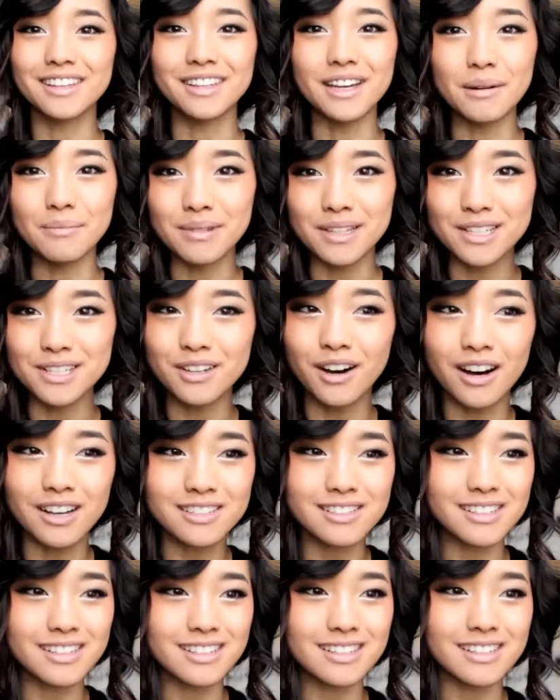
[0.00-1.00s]
the yummy
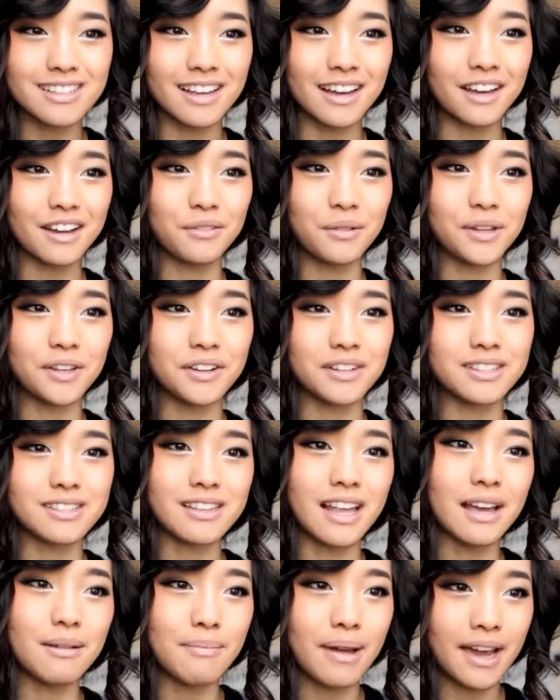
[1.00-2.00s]
sauces, like whether it's
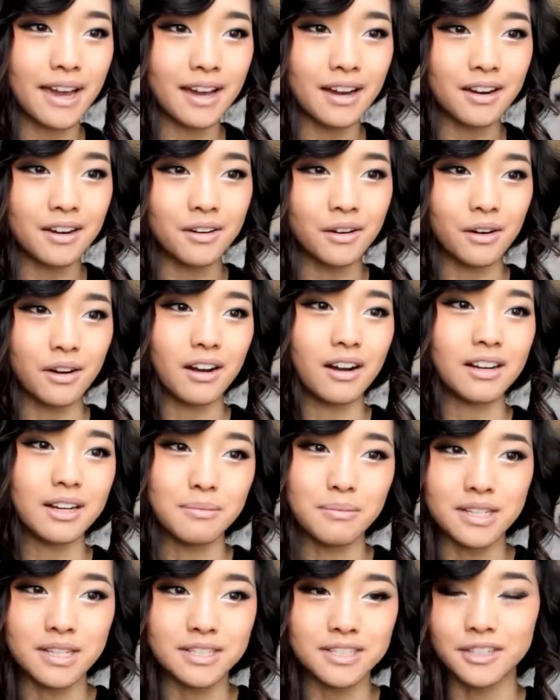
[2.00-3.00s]
light mayo or
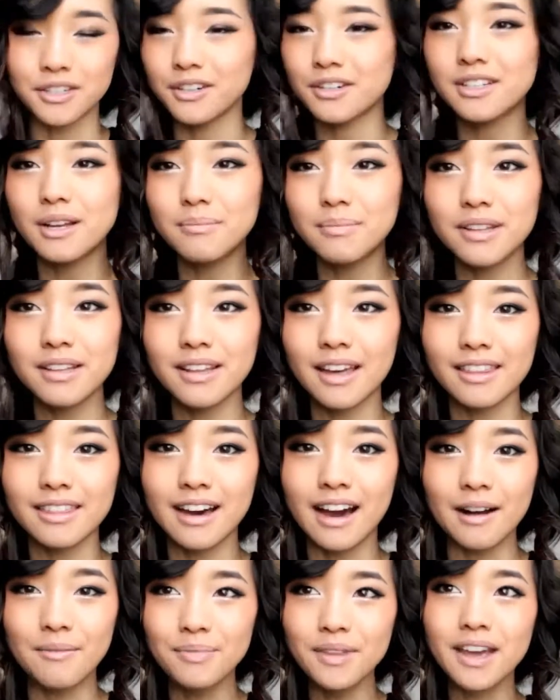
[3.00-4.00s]
honey mustard or something like
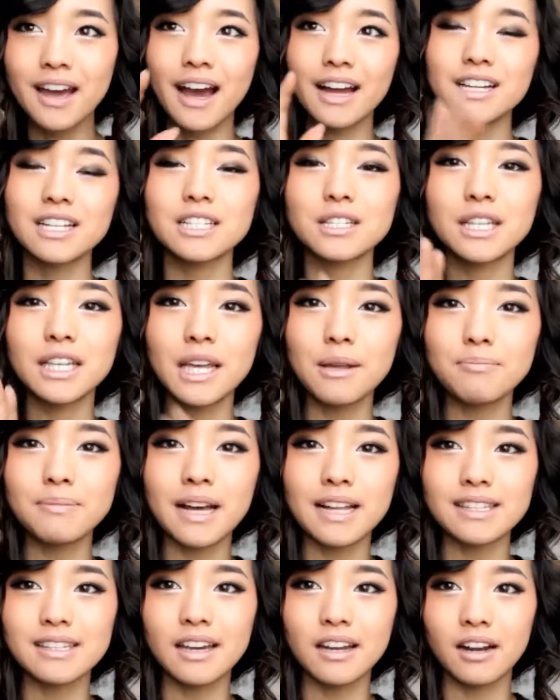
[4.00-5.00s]
that. I just keep
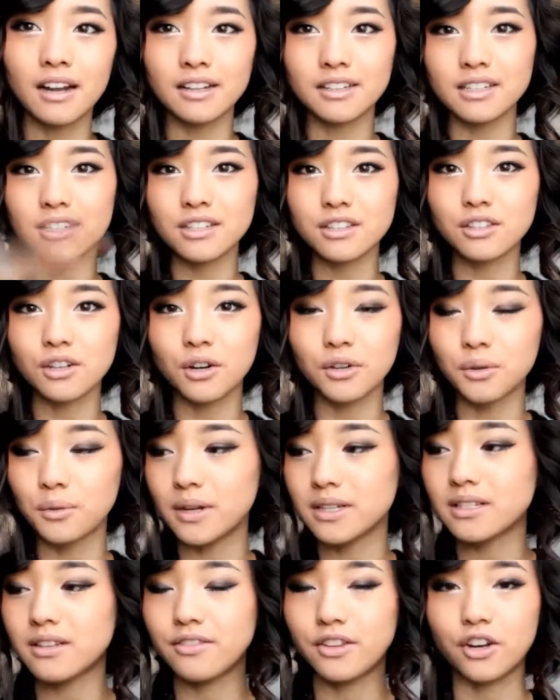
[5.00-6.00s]
that side on and just throw the
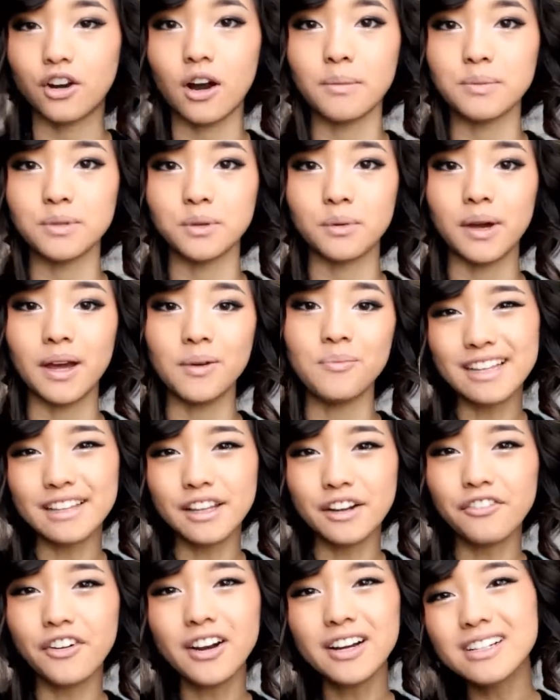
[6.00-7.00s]
rest of the carbs away.
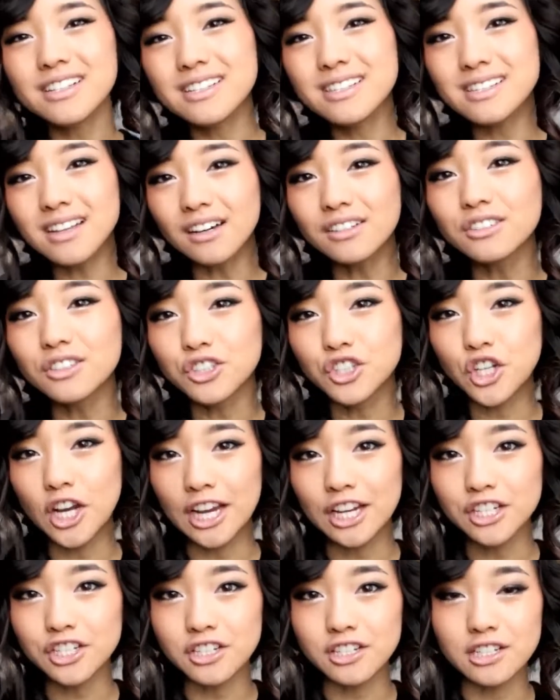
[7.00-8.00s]
They're very subtle
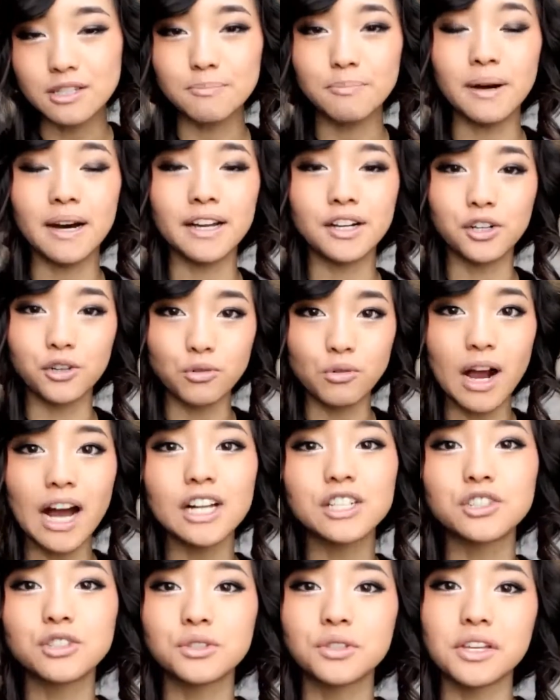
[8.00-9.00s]
changes, but
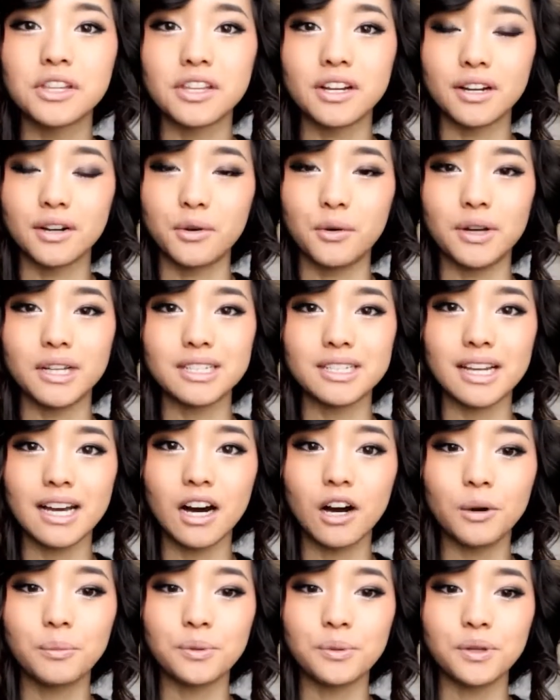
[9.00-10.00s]
gradually they're going to
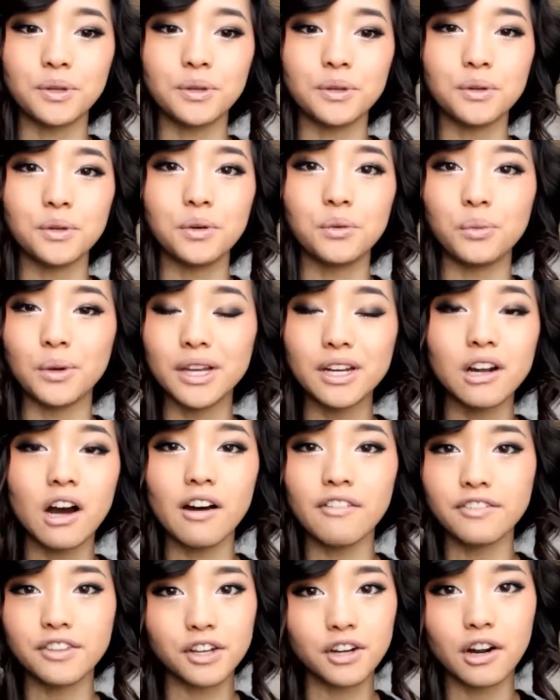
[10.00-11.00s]
help you wean
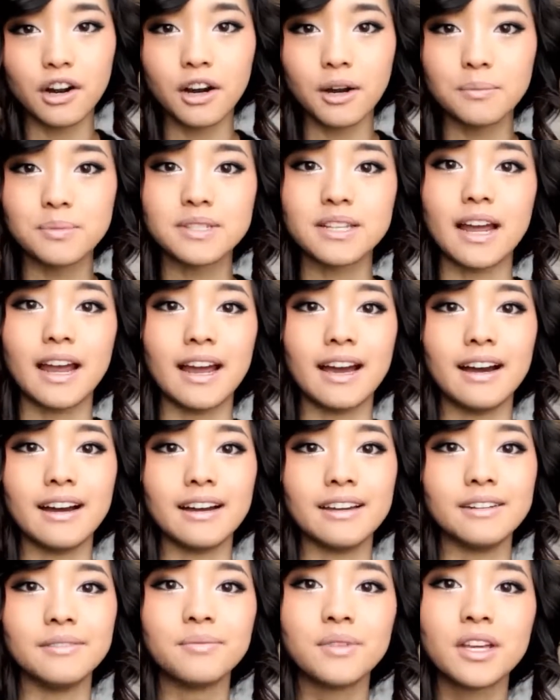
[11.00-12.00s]
off the carbs
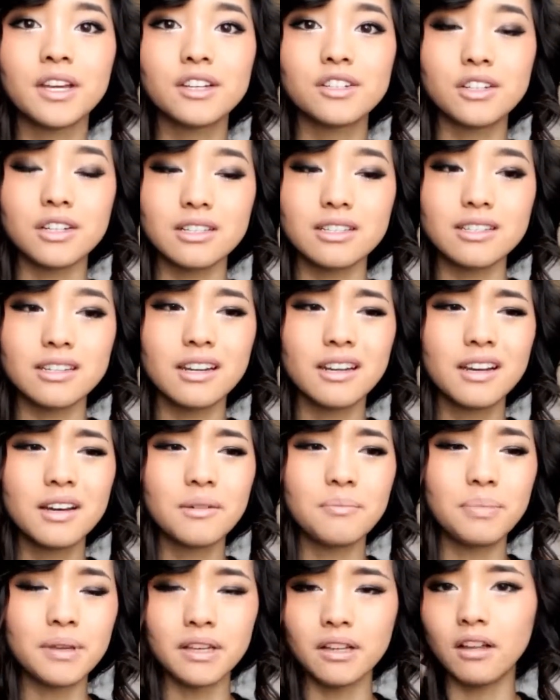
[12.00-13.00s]
and just
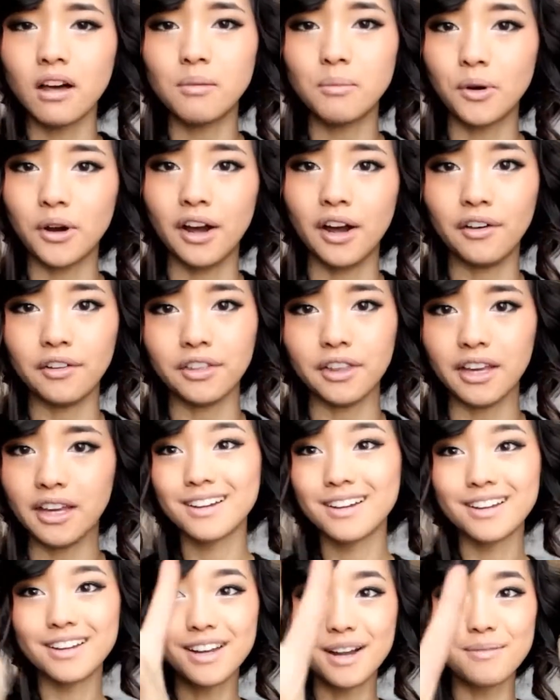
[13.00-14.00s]
be a lot more
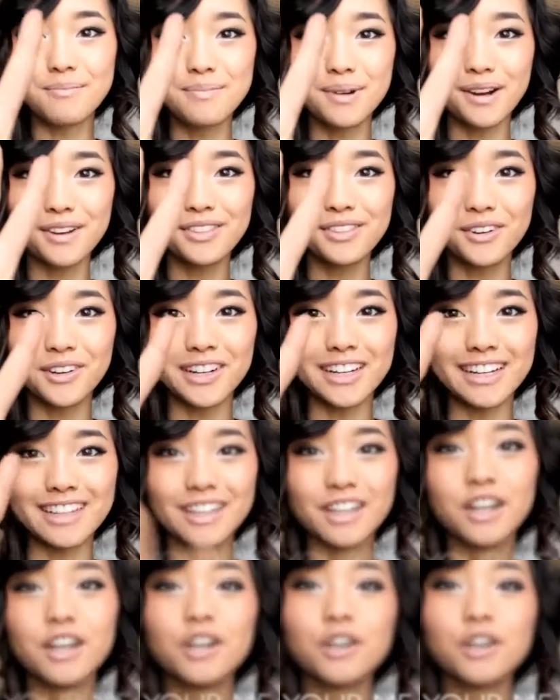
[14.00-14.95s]
healthy. Number 3,